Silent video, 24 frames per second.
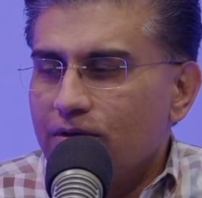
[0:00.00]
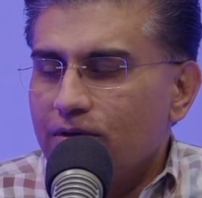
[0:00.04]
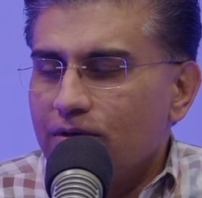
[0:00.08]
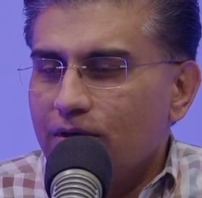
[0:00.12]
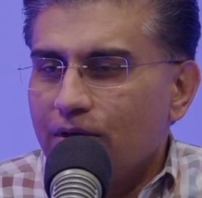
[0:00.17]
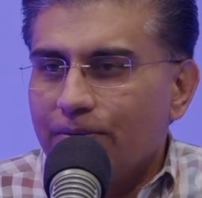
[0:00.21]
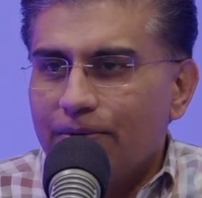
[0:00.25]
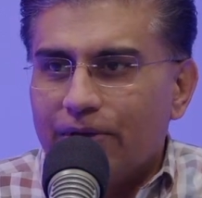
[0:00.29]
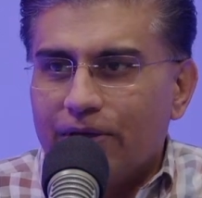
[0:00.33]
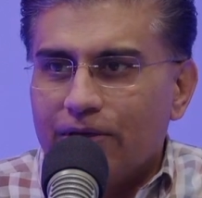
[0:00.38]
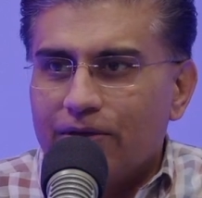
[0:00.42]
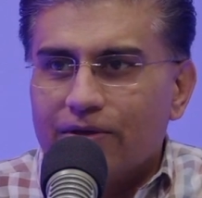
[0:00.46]

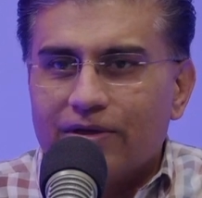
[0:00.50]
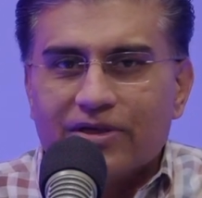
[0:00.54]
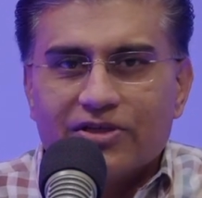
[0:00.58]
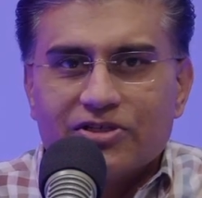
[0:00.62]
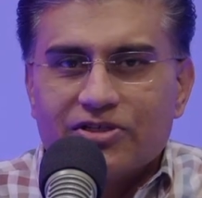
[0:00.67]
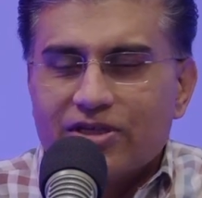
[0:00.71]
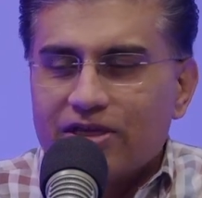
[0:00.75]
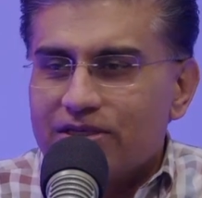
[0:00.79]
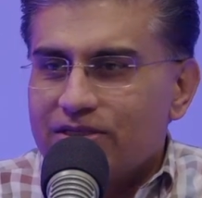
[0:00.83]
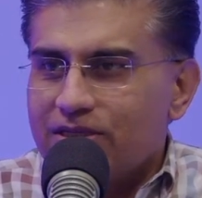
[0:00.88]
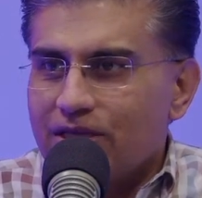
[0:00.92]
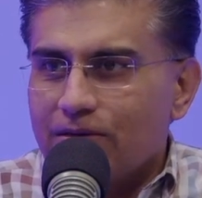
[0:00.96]
I mean, you can
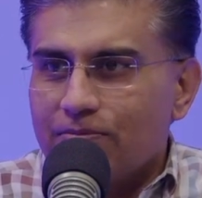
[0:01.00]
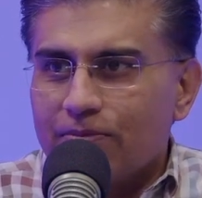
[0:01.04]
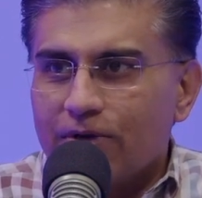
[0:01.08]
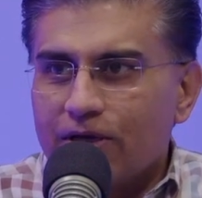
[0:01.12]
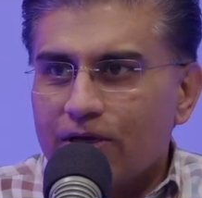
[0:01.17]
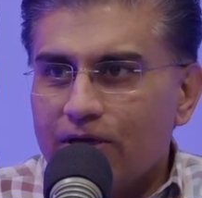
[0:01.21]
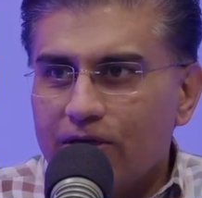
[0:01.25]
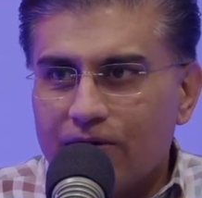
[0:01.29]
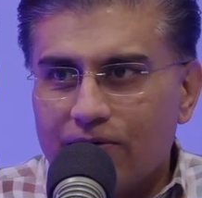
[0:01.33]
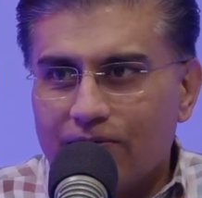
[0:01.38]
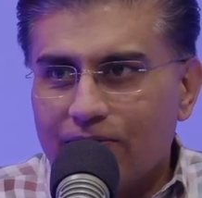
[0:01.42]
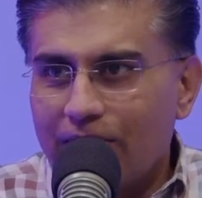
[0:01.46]
chase that
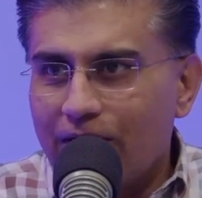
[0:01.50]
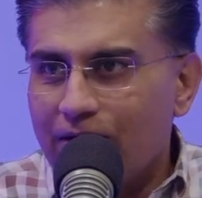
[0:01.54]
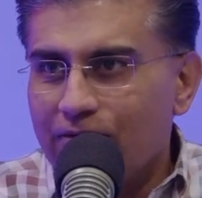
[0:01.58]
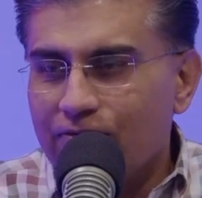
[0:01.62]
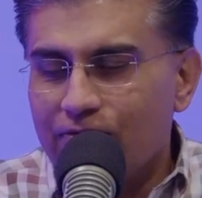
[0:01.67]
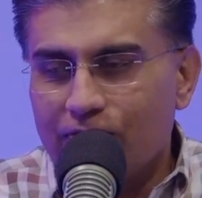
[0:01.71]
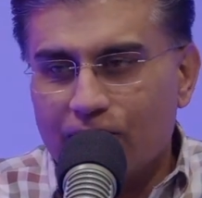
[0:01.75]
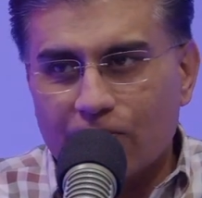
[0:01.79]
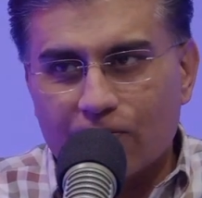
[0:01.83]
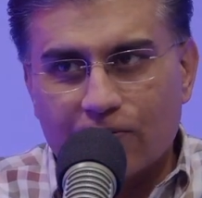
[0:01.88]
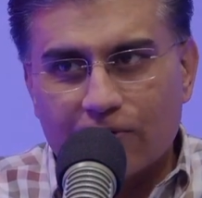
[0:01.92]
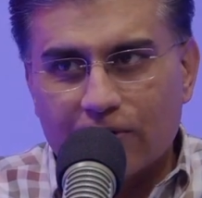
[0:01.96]
monkey around
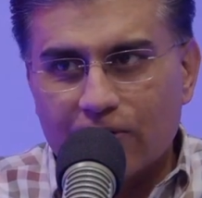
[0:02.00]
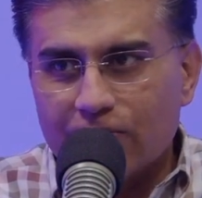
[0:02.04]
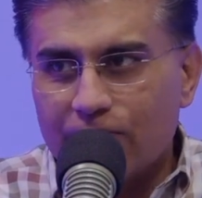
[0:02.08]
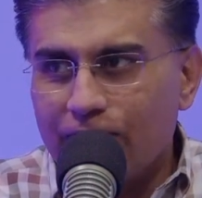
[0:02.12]
for only